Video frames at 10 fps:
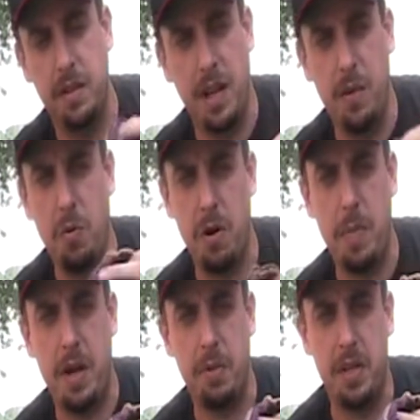I ain't worried
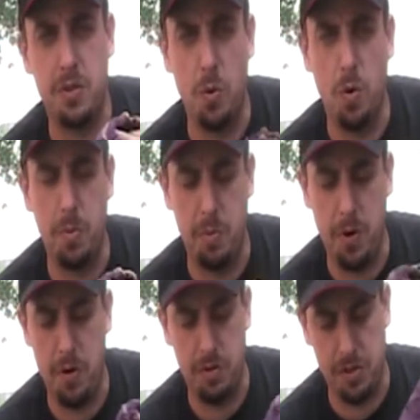about them getting tore up or
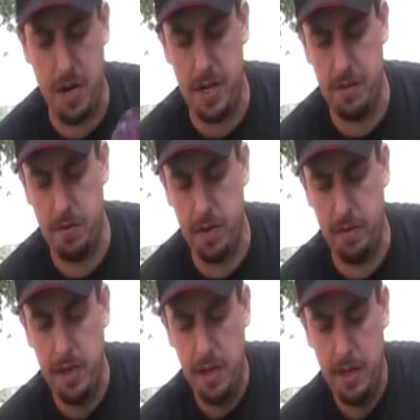broke or scratched or whatever.